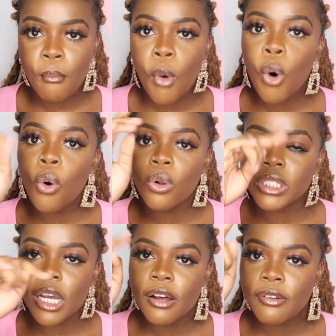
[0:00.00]

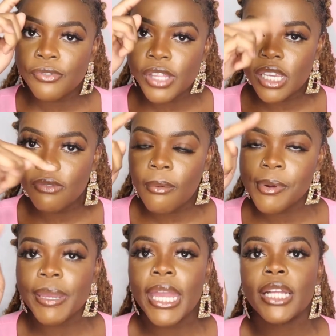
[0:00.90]
mold of the
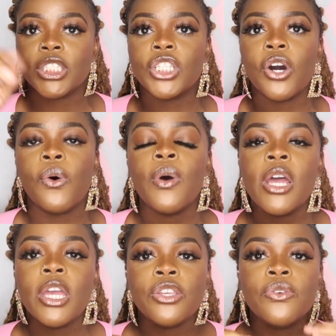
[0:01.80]
rubber band. So
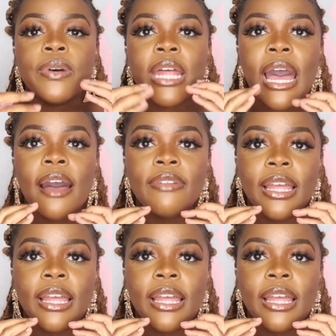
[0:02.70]
you would have